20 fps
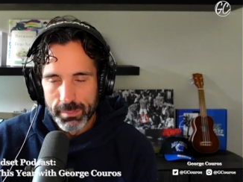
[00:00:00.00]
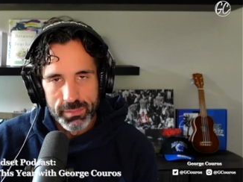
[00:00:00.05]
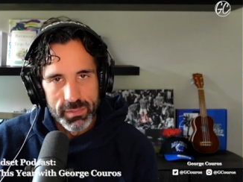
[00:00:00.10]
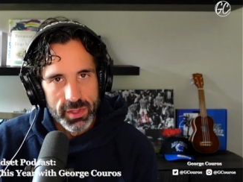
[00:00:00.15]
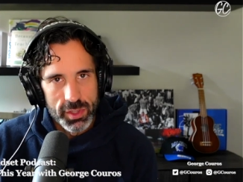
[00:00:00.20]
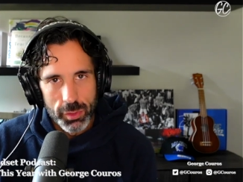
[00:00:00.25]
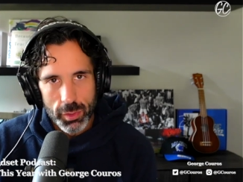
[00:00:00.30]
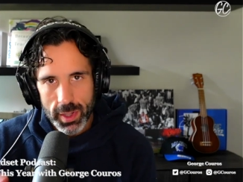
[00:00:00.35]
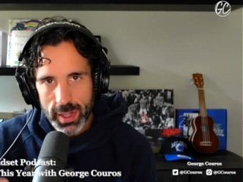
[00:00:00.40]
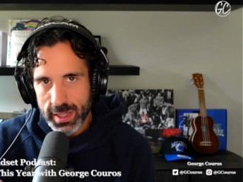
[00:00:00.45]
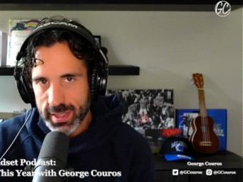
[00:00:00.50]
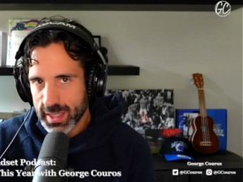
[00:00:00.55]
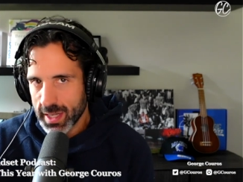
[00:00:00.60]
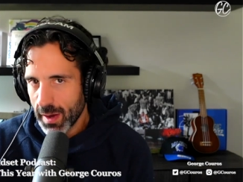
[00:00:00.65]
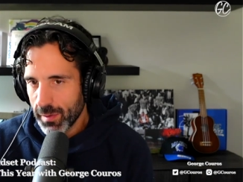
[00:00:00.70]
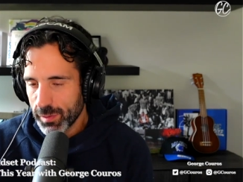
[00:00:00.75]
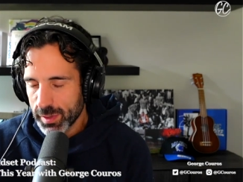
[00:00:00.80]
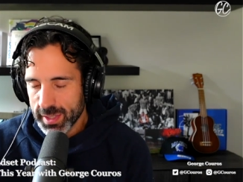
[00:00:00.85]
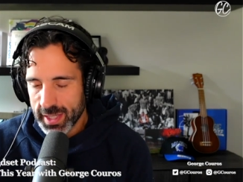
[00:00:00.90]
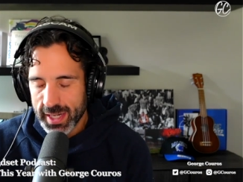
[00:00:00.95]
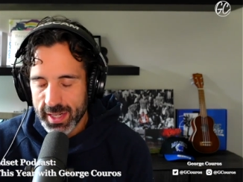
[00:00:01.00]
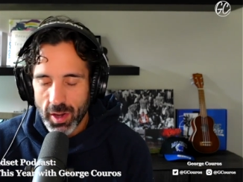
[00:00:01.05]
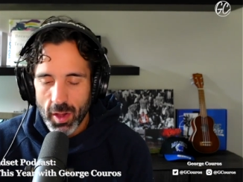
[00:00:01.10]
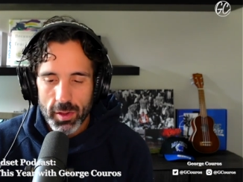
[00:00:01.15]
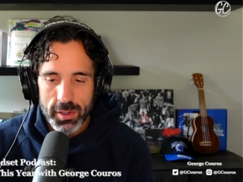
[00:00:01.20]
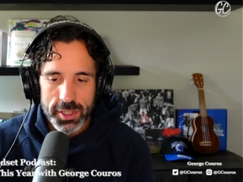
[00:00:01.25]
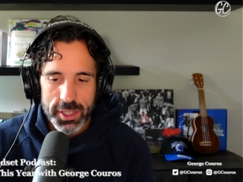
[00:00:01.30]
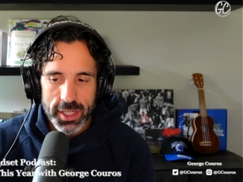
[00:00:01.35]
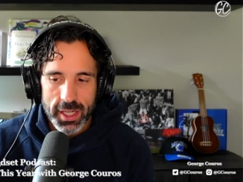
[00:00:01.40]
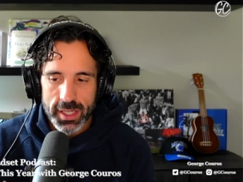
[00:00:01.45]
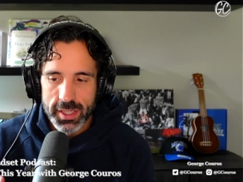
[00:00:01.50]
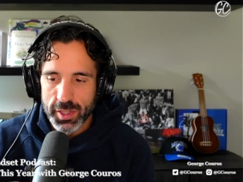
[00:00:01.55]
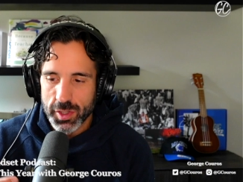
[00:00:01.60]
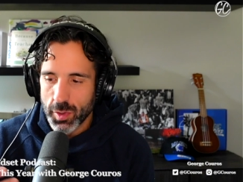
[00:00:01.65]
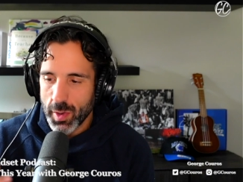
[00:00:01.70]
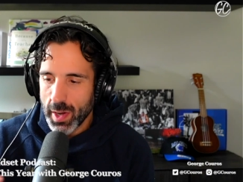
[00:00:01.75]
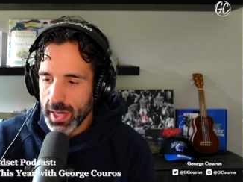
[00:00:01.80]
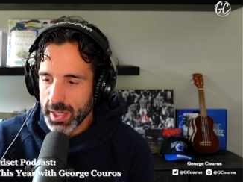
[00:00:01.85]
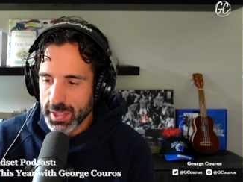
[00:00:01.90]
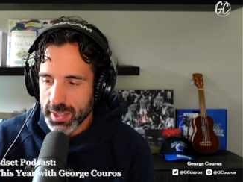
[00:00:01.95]
doing stuff with technology
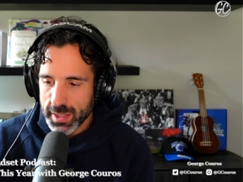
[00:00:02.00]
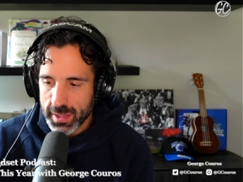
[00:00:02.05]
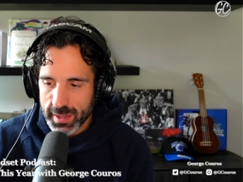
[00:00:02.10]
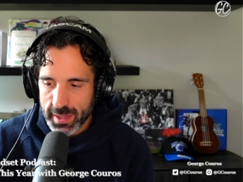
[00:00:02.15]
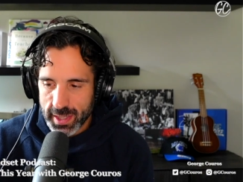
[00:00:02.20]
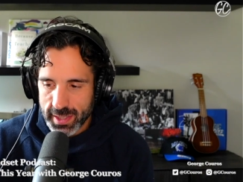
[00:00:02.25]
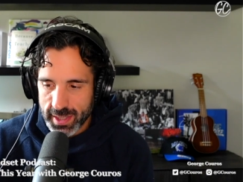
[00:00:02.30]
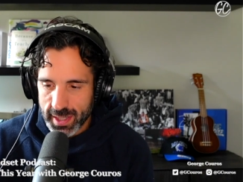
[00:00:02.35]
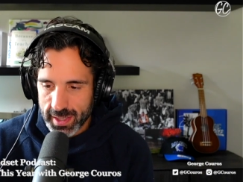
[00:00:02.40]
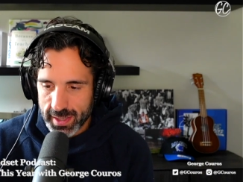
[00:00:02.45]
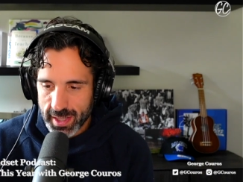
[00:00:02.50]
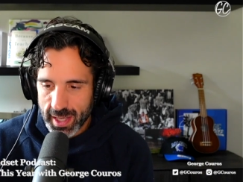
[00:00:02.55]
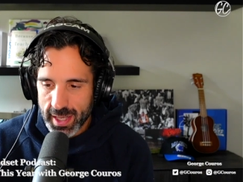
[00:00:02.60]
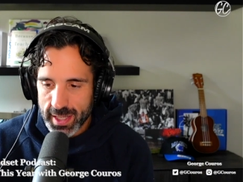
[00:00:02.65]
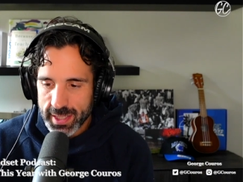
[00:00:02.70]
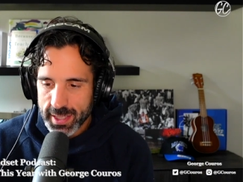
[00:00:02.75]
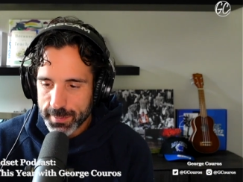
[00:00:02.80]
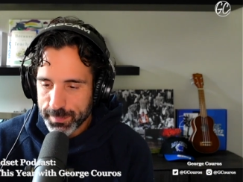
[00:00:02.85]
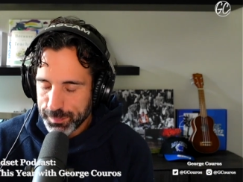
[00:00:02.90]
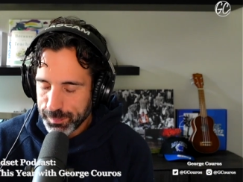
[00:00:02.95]
integration, things like this.